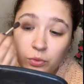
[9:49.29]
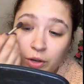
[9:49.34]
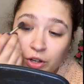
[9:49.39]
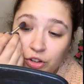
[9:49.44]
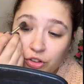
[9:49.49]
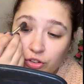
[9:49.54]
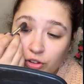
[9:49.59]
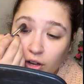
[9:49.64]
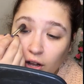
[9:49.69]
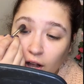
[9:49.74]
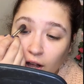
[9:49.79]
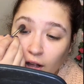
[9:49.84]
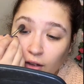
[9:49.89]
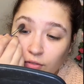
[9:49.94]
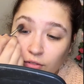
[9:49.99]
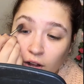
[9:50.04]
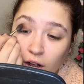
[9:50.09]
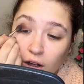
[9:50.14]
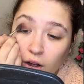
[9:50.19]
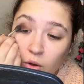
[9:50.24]
which
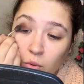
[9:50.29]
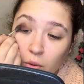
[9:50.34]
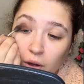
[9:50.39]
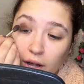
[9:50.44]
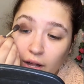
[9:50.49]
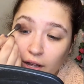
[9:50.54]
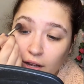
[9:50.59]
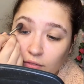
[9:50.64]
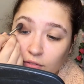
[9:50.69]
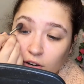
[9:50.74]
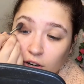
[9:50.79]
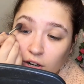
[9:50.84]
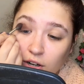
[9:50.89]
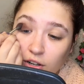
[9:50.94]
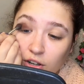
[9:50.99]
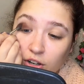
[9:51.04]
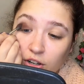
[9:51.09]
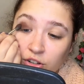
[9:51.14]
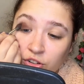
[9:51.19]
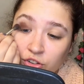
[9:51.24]
I've not quite ever
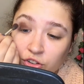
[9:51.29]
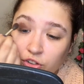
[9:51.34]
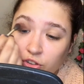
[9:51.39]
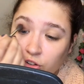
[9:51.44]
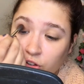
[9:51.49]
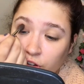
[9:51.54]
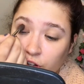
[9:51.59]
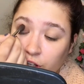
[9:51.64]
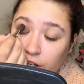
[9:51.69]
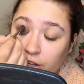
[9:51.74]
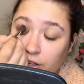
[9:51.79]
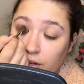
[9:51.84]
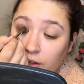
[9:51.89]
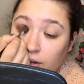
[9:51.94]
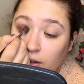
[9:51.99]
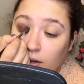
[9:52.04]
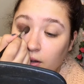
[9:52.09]
understood.